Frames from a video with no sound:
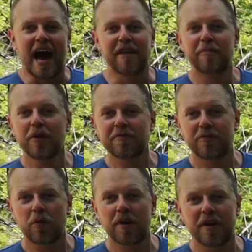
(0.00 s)
I've built
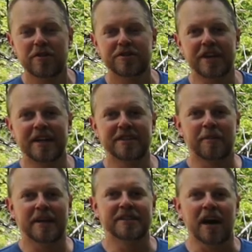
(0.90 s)
four other sheds
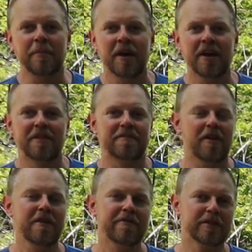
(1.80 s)
in my time. The
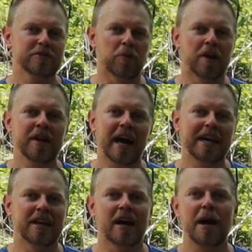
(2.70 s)
very first one,
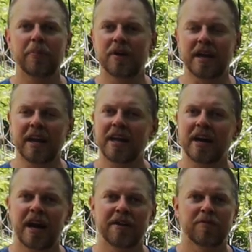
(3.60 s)
I did not put any
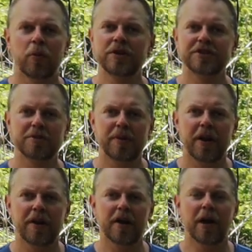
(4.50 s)
kind of moisture
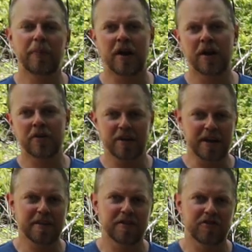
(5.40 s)
barrier up
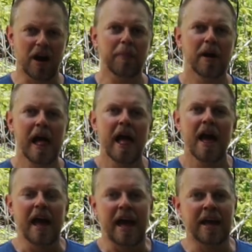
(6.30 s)
underneath the shop.
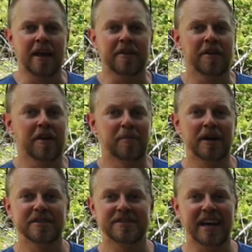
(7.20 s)
And
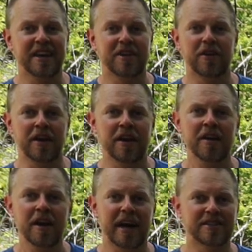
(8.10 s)
about the second year
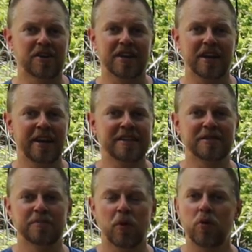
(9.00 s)
in, I started getting
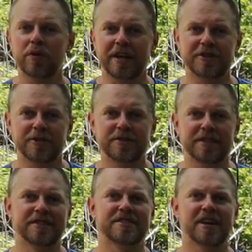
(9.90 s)
some mold issues
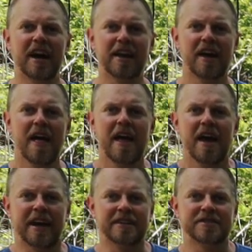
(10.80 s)
inside.
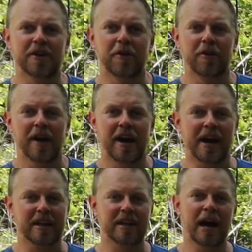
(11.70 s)
And so
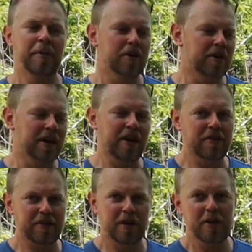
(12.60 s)
I climbed
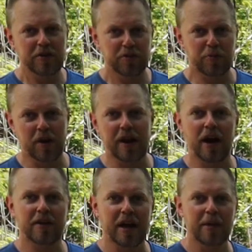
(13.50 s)
underneath, spread
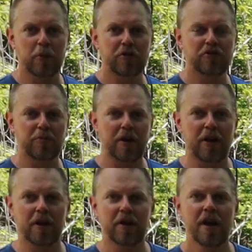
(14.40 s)
out a moisture
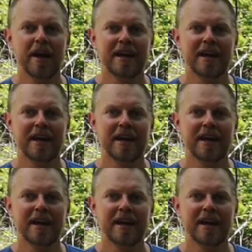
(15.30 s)
barrier,